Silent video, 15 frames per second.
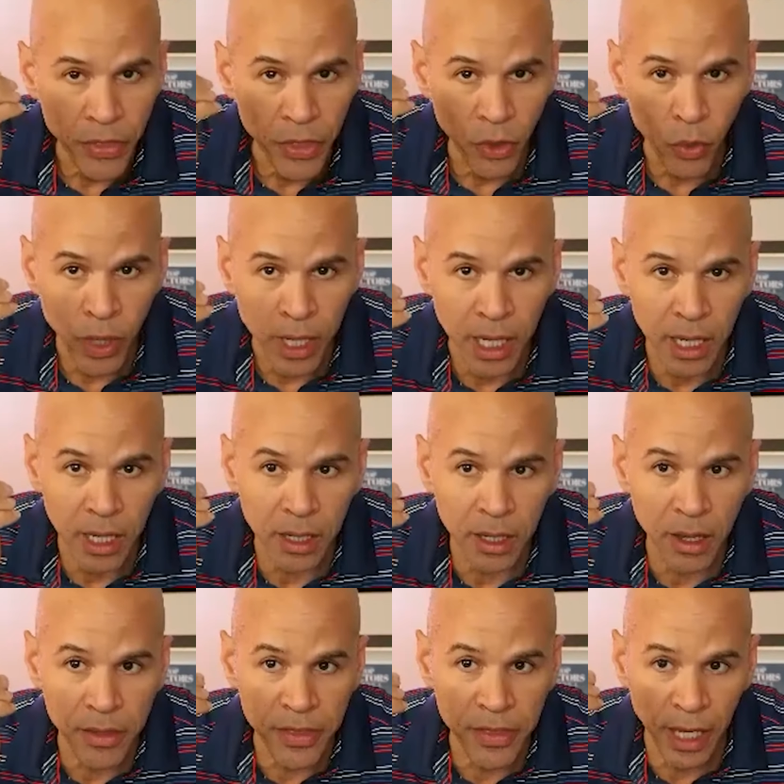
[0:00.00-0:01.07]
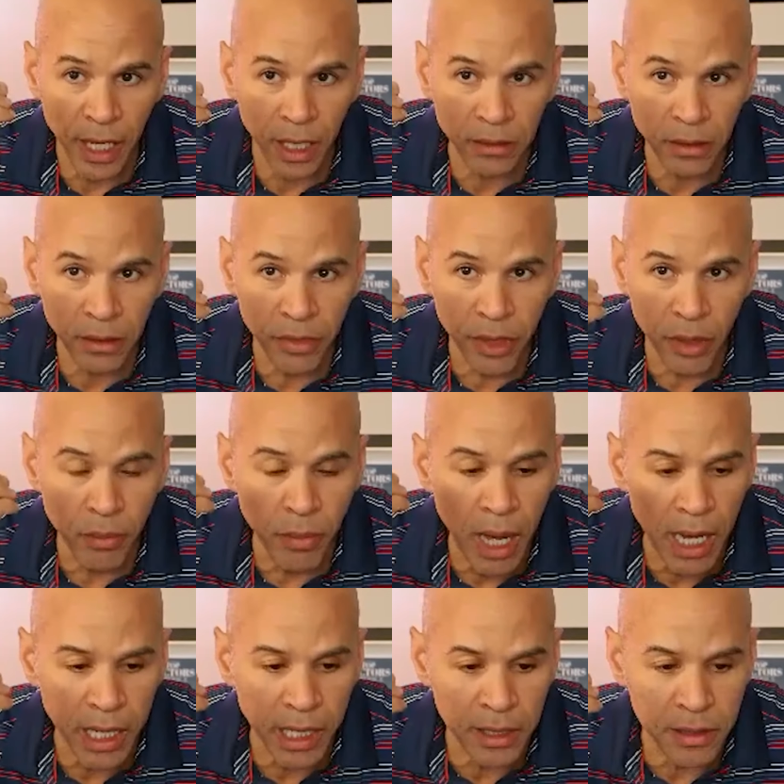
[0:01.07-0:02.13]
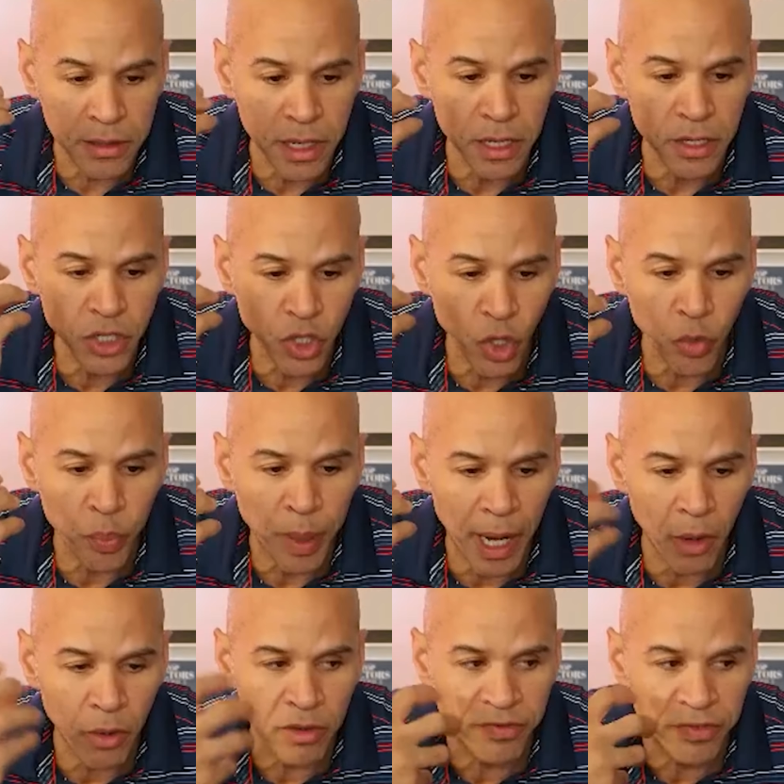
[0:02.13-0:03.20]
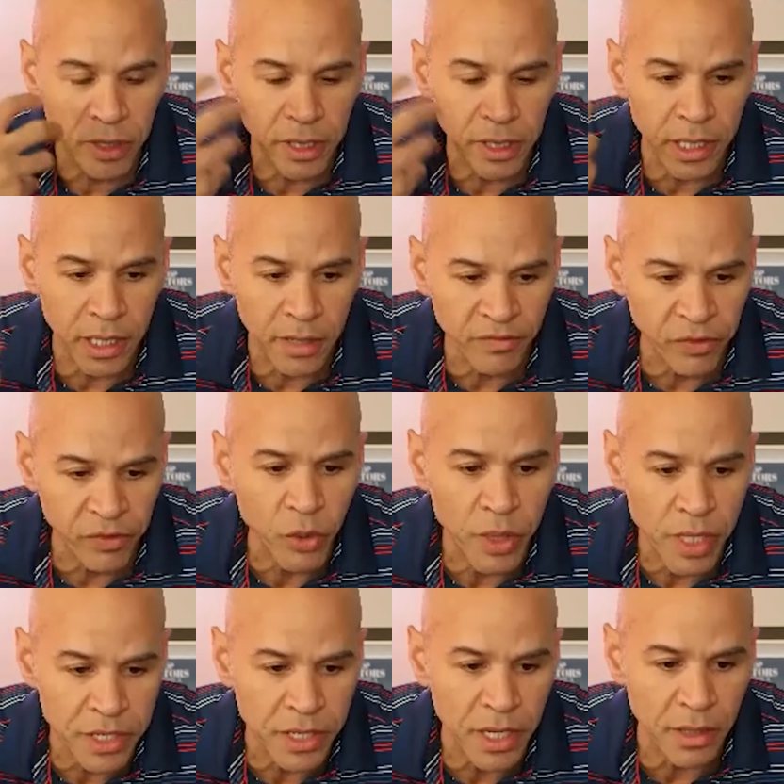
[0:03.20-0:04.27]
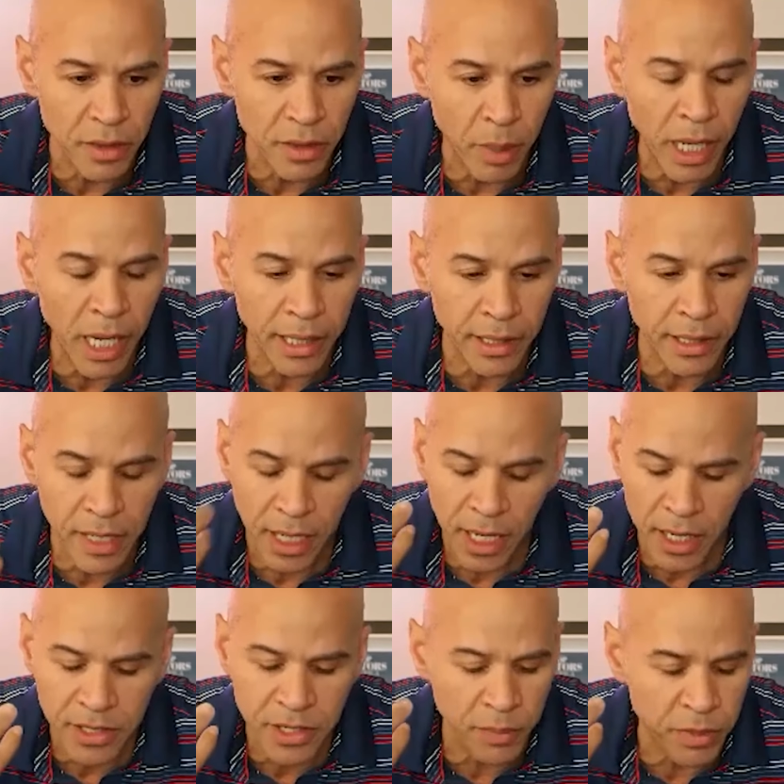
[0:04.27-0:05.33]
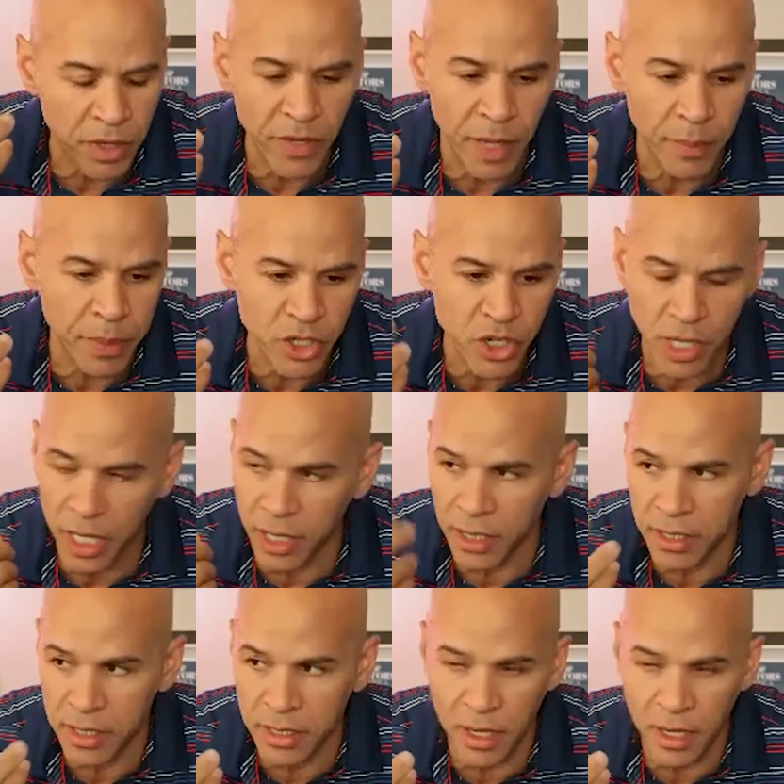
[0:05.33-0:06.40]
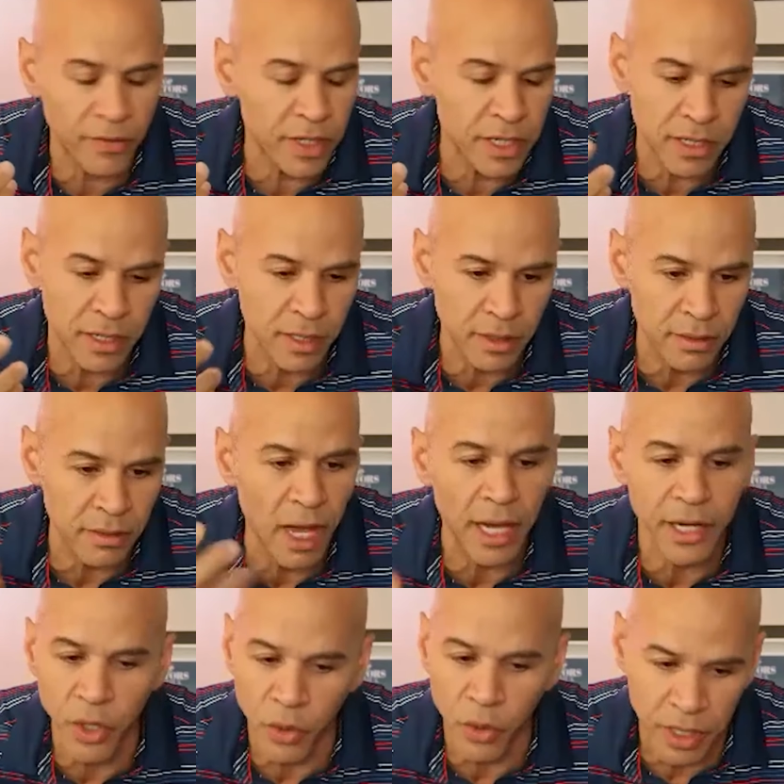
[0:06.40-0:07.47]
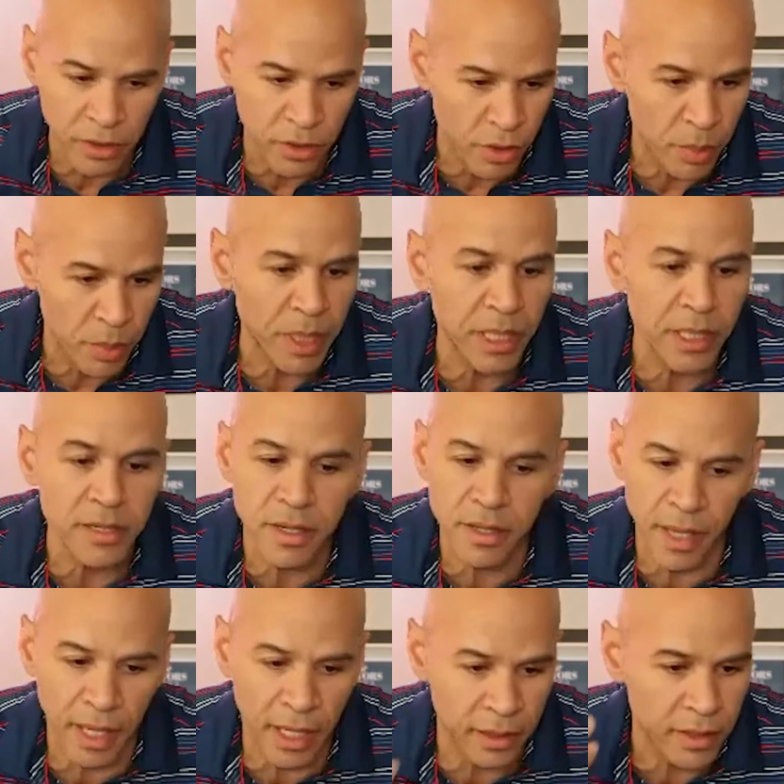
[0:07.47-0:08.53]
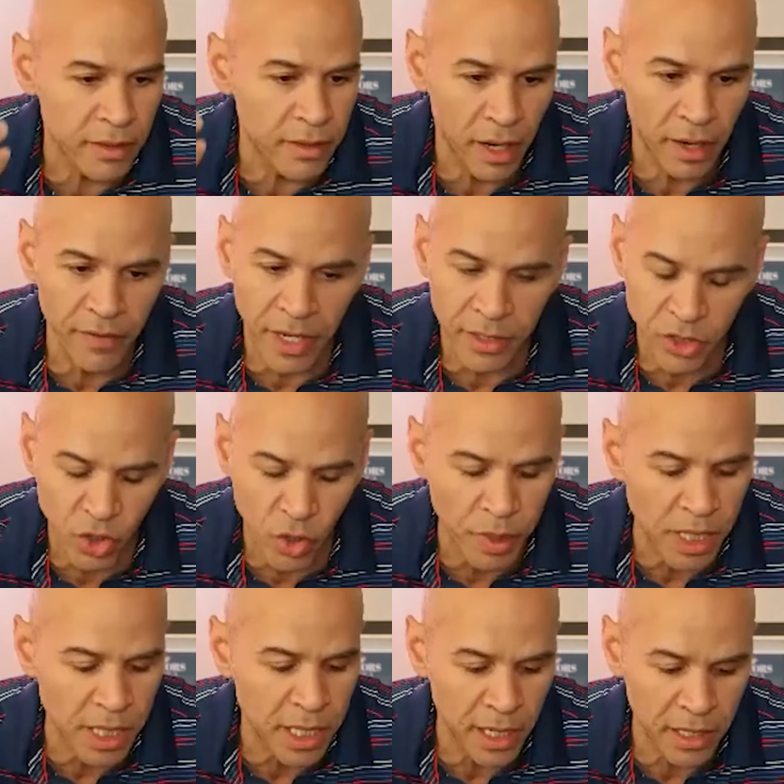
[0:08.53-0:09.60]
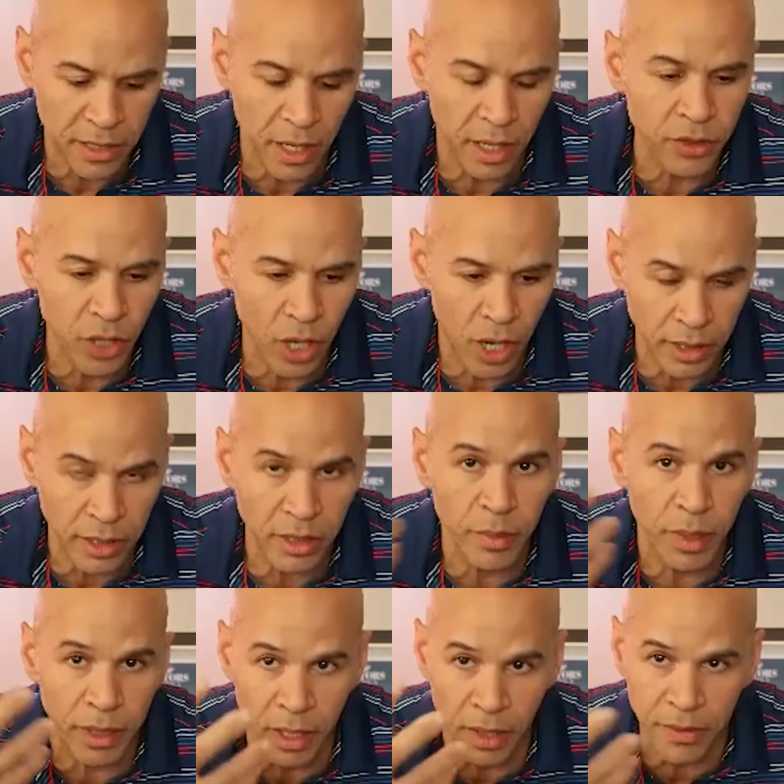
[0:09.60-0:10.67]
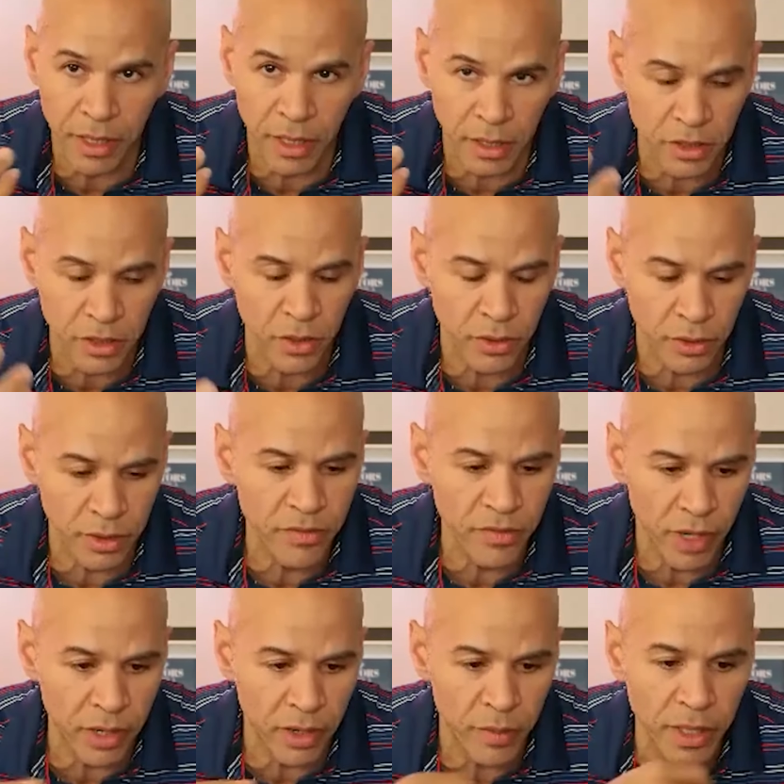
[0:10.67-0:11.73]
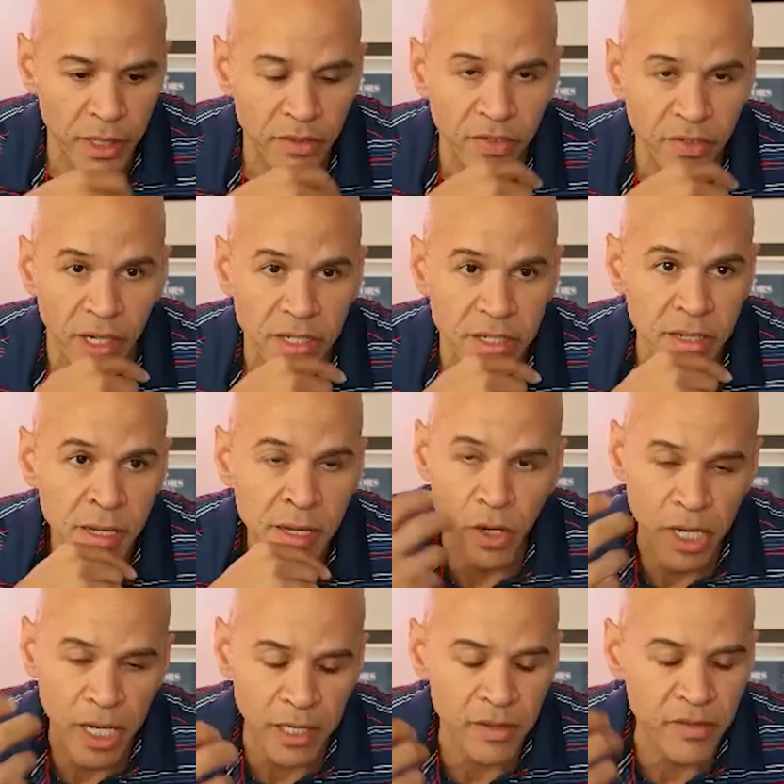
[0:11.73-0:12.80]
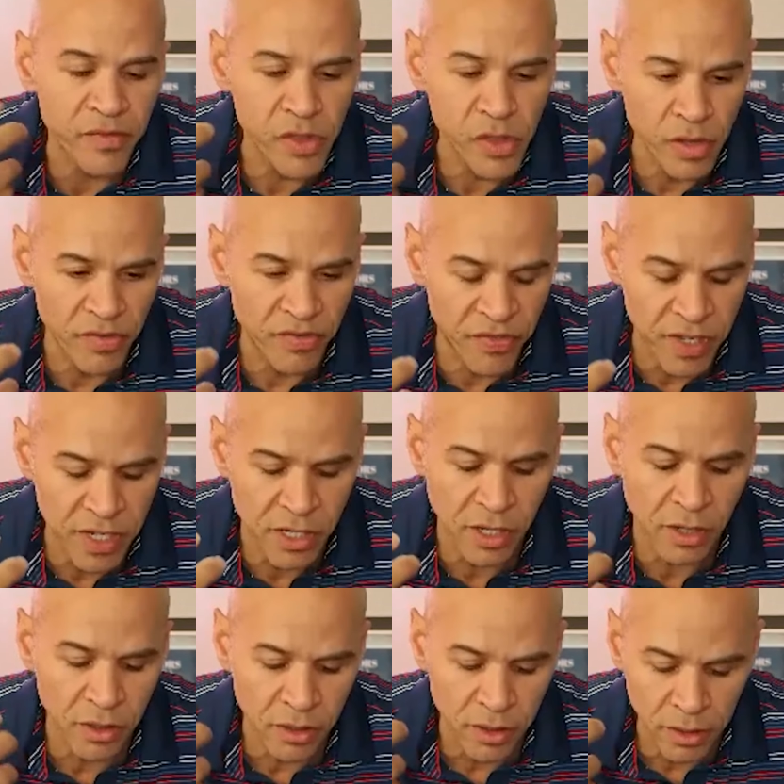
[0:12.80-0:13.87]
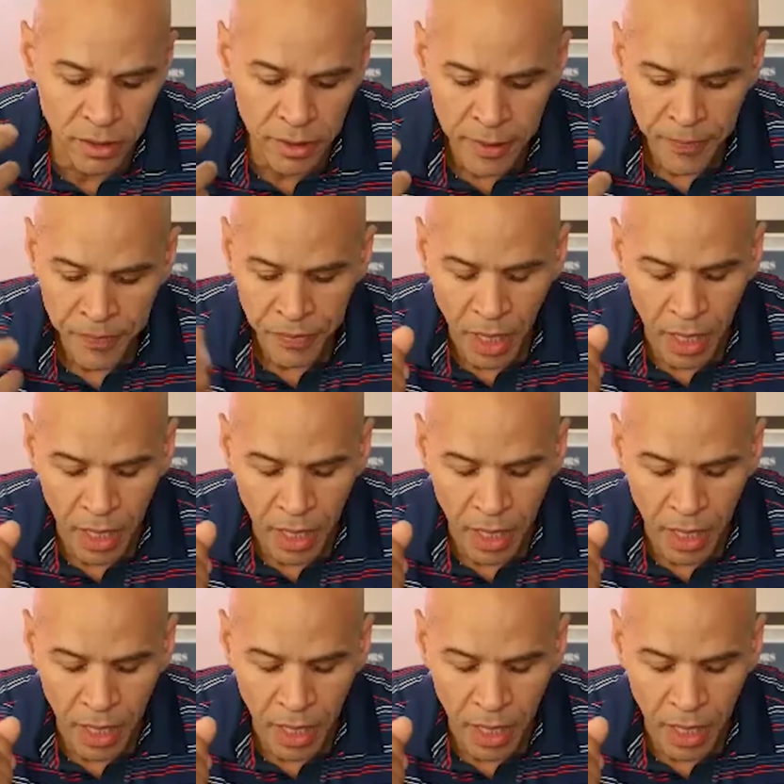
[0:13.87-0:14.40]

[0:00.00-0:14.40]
the way that the mind is so powerful in influencing the body. The concept of epigenetics is obviously, I know that you're big into that, and I've had so many guests on talking about how the external environment affects, you know, kind of the physical